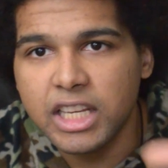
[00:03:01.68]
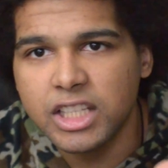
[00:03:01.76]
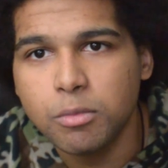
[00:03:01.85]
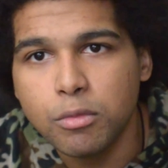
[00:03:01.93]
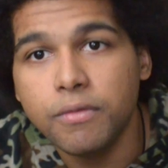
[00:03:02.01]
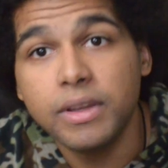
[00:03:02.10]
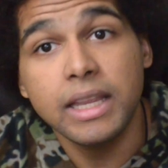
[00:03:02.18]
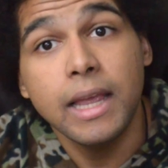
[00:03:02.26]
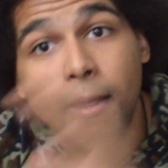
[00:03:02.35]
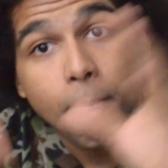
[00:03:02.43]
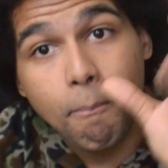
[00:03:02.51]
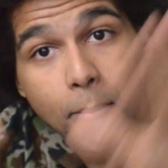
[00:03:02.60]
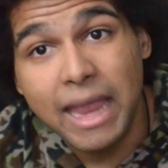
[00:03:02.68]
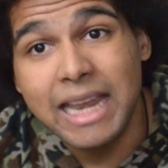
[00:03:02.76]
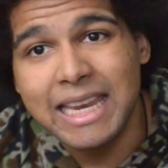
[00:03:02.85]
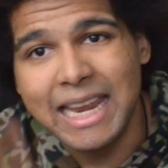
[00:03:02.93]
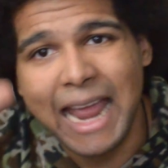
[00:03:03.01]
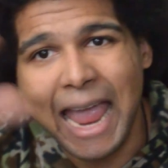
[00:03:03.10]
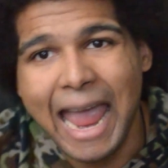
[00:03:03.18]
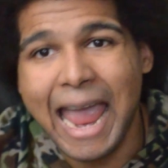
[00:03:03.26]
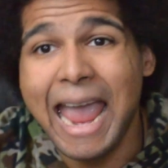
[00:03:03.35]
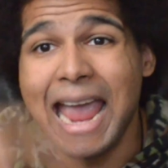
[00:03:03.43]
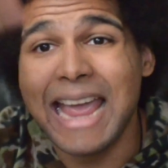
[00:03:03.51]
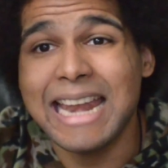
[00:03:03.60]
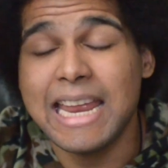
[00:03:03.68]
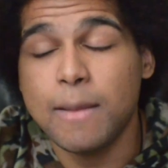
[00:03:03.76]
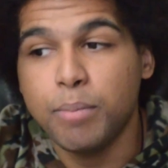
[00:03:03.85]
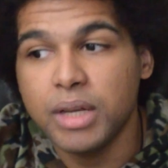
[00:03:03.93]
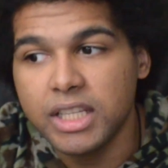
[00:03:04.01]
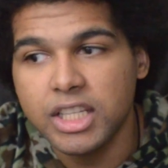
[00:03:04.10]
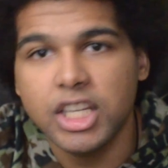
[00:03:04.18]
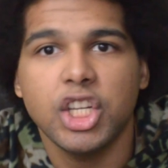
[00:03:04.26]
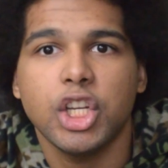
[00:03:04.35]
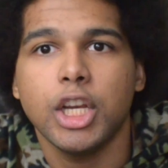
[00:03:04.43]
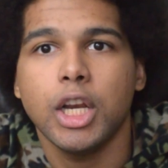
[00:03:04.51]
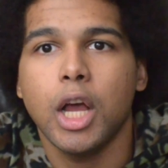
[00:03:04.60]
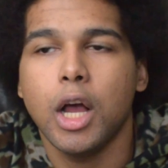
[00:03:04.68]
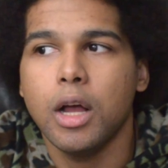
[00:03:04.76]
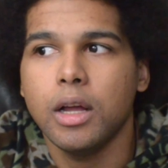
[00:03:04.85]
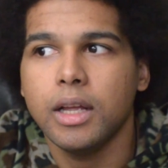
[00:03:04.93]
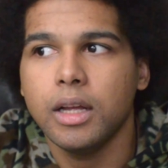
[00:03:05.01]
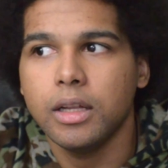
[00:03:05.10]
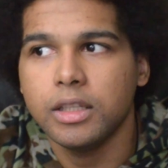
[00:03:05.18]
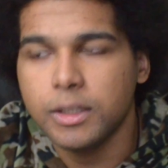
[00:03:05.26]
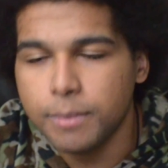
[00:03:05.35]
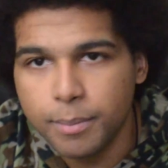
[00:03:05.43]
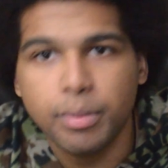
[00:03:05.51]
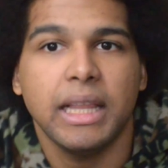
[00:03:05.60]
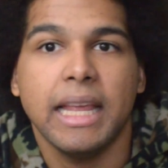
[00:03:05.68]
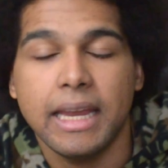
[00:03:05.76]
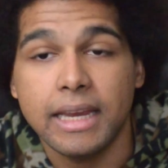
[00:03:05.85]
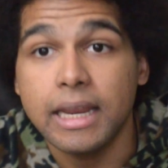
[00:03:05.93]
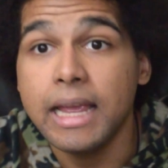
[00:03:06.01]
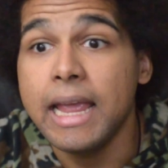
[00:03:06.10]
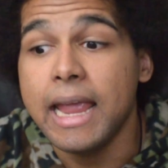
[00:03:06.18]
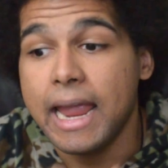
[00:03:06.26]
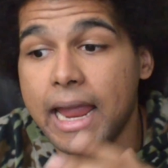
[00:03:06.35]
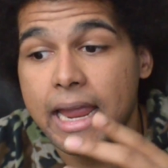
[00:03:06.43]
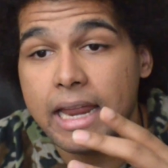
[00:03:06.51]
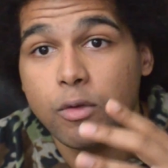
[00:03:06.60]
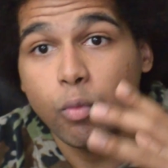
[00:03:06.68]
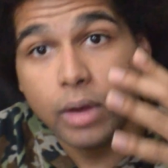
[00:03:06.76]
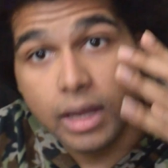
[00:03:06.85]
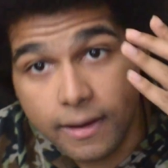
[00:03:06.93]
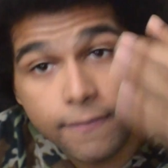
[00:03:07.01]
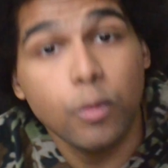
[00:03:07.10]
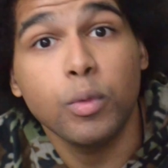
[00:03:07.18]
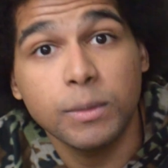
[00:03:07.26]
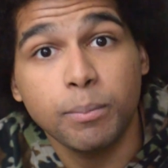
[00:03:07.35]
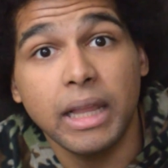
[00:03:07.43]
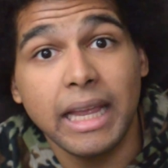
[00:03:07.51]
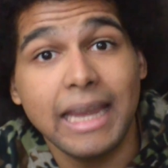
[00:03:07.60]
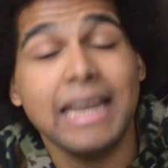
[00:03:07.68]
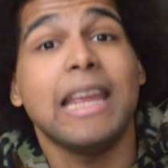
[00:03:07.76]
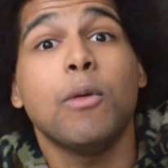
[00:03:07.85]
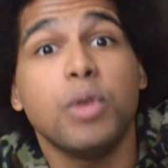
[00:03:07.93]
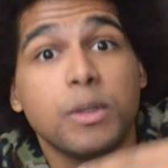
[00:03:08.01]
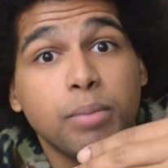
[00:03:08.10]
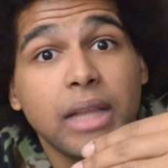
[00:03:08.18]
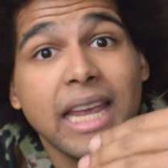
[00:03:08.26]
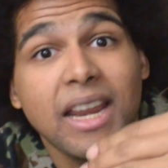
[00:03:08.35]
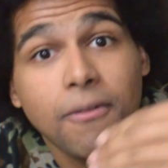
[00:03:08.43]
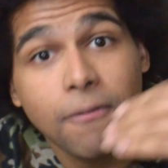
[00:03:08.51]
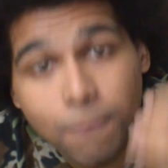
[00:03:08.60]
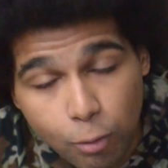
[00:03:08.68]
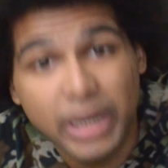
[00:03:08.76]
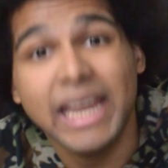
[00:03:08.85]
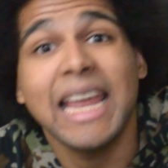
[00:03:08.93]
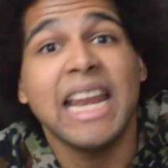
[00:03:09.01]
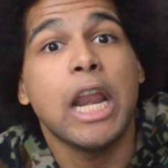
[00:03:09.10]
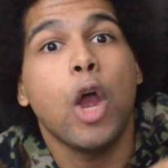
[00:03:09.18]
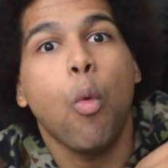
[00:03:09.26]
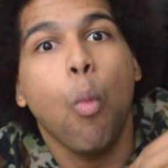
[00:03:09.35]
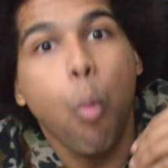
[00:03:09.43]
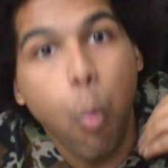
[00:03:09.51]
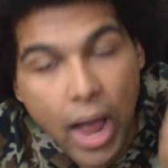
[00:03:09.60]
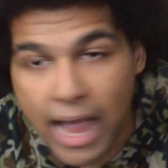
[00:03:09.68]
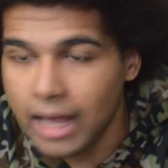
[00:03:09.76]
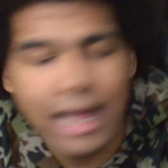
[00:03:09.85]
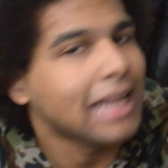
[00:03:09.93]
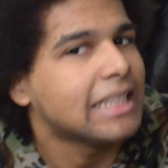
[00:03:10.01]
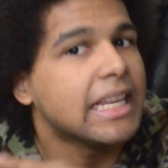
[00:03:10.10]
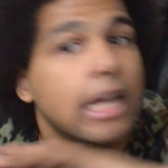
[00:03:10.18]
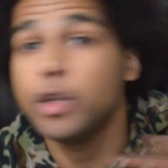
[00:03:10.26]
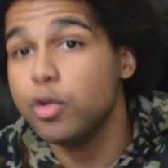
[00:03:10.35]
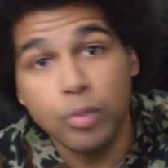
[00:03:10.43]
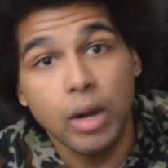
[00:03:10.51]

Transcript: in this movie meant it had a position to be played. And if it was played, it was played freaking well. I tell you